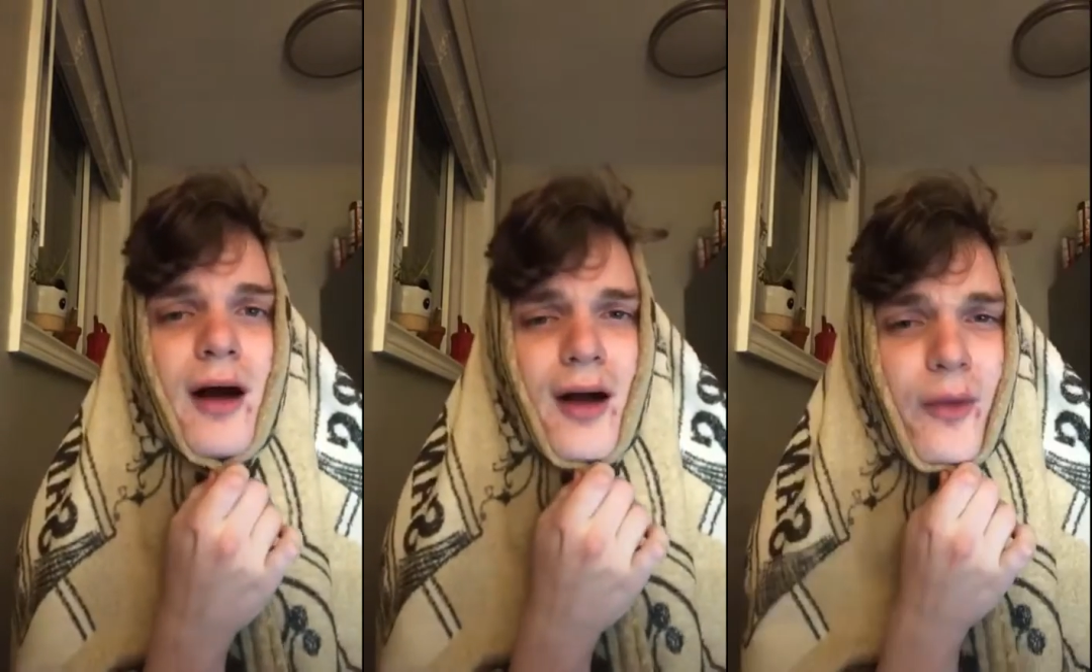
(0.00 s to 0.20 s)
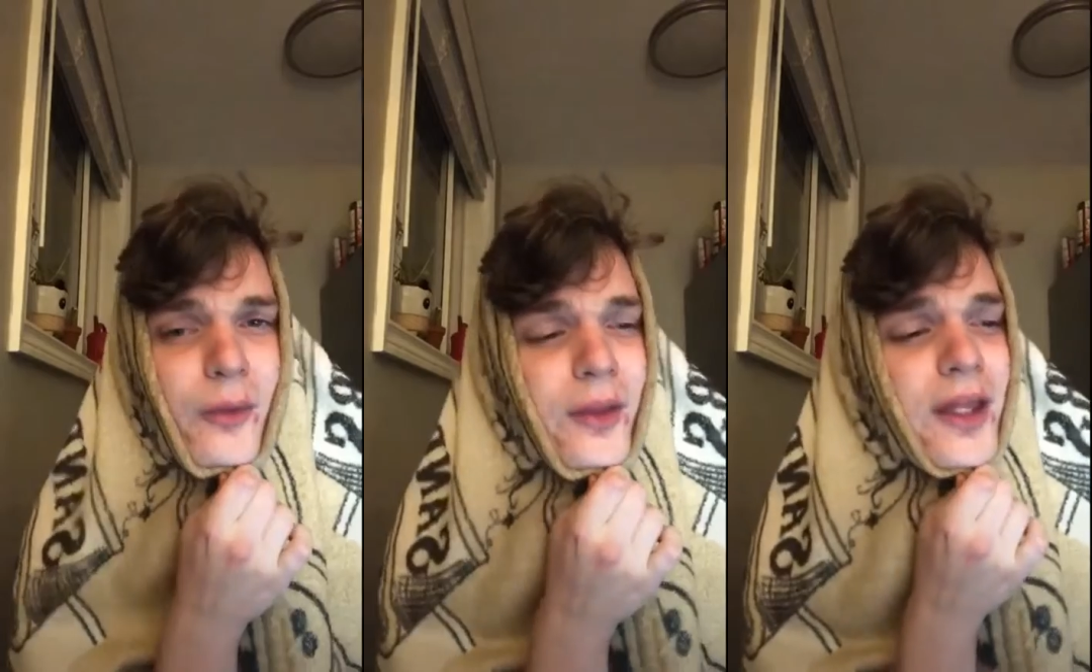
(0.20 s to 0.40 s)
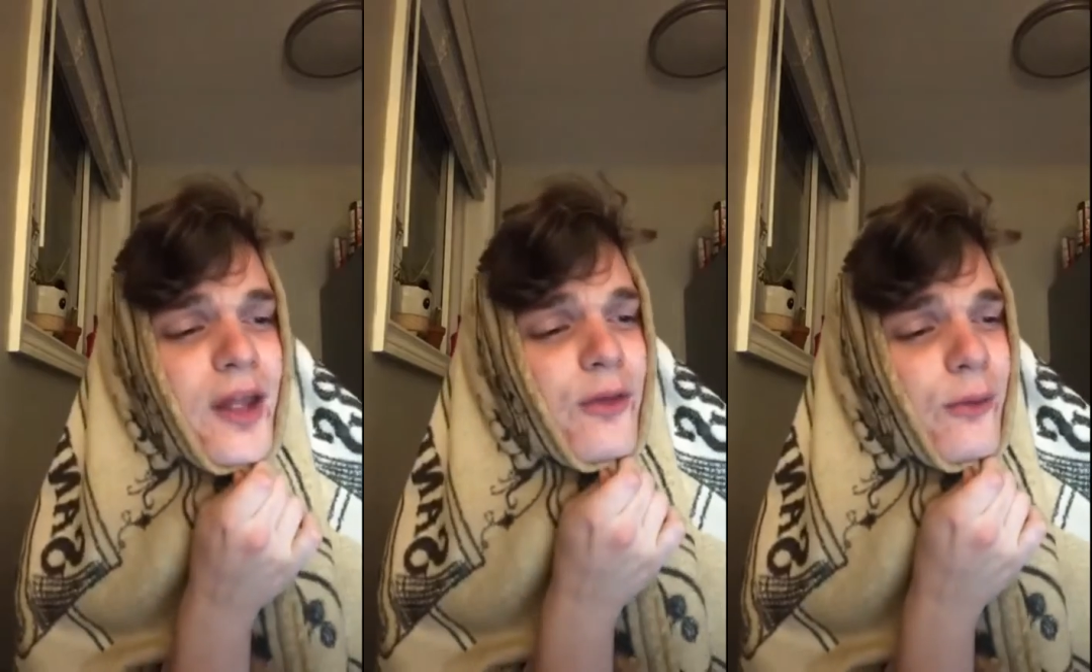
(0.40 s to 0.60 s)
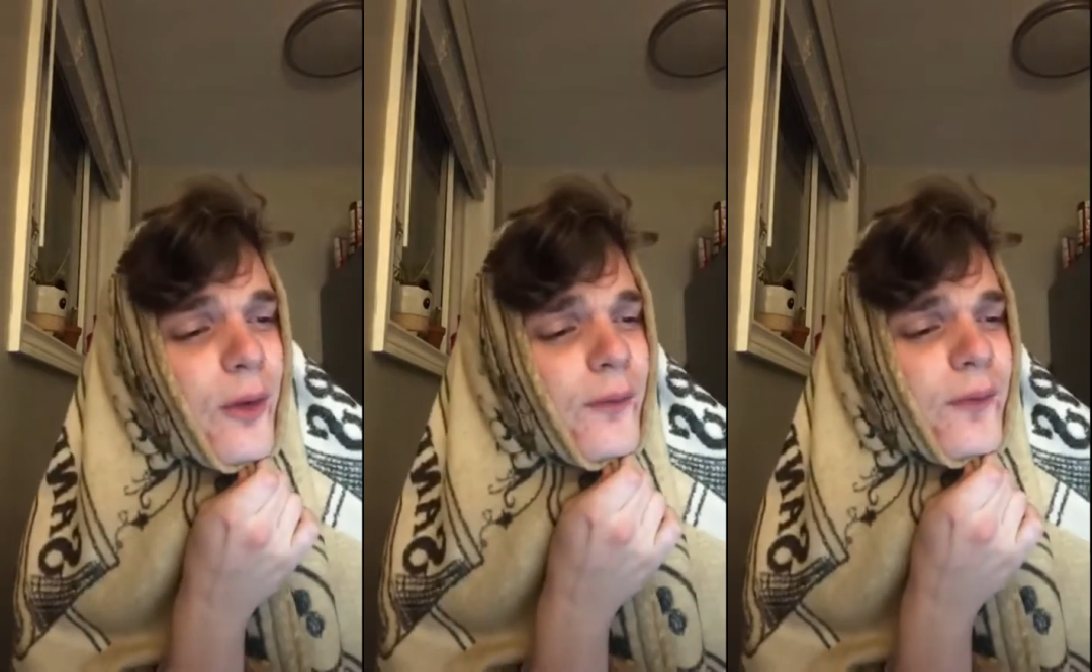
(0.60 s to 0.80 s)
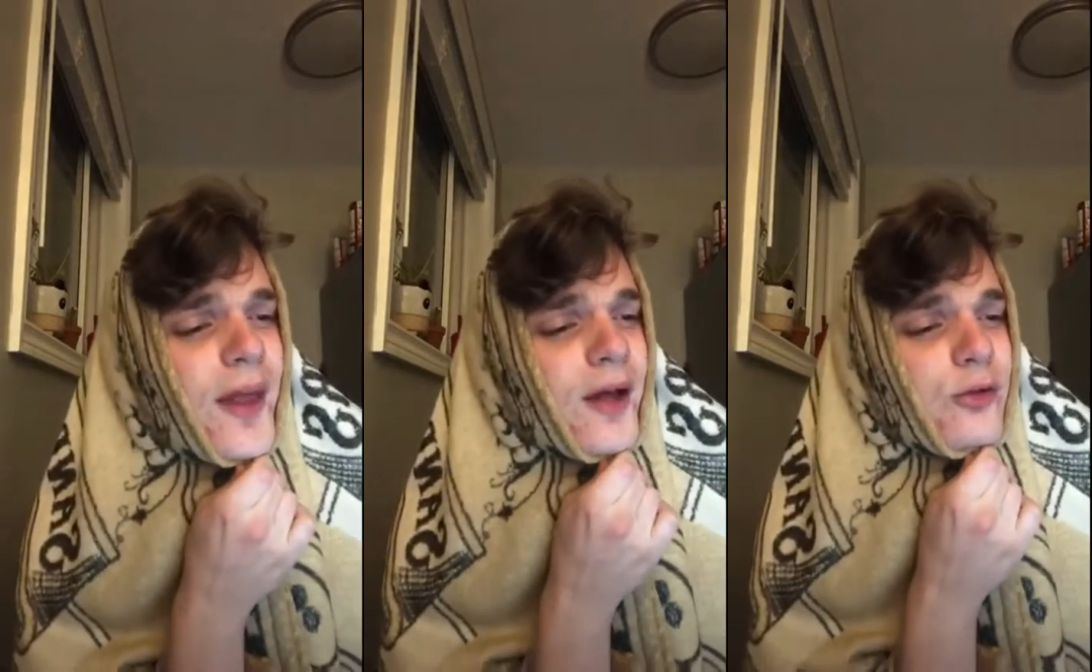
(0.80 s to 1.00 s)
I think he
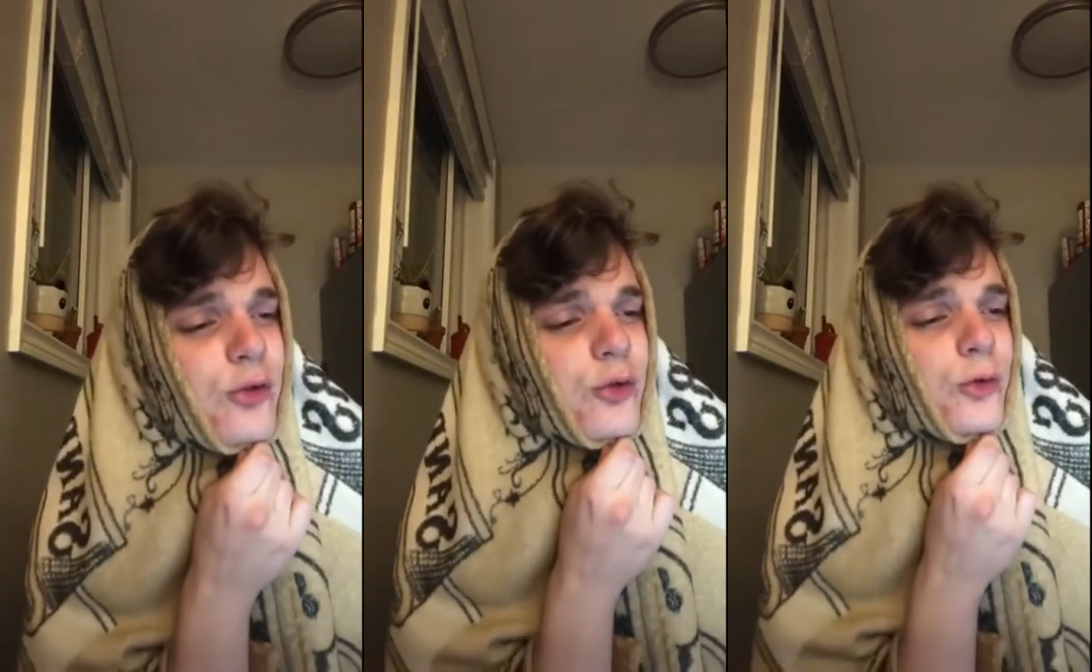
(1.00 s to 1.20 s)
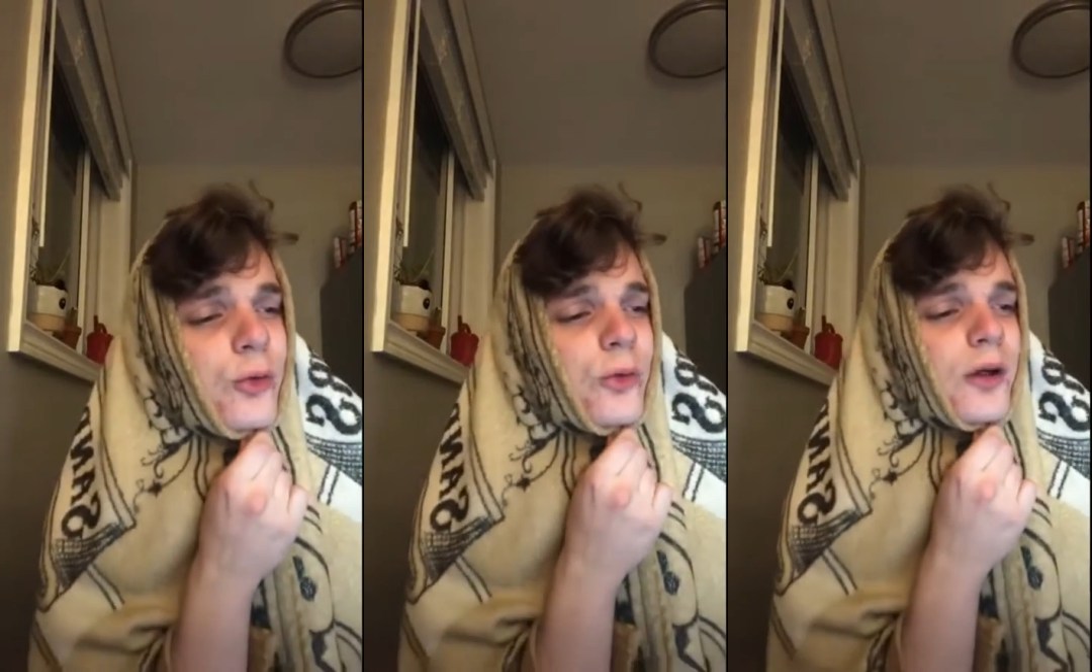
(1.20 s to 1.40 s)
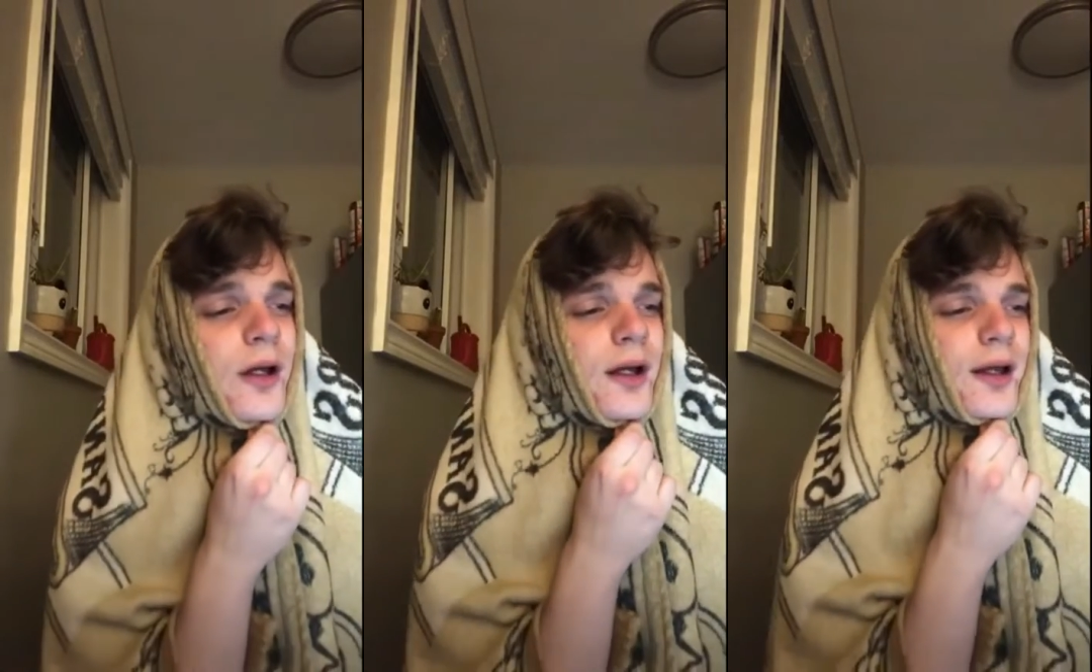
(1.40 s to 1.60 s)
thought that too.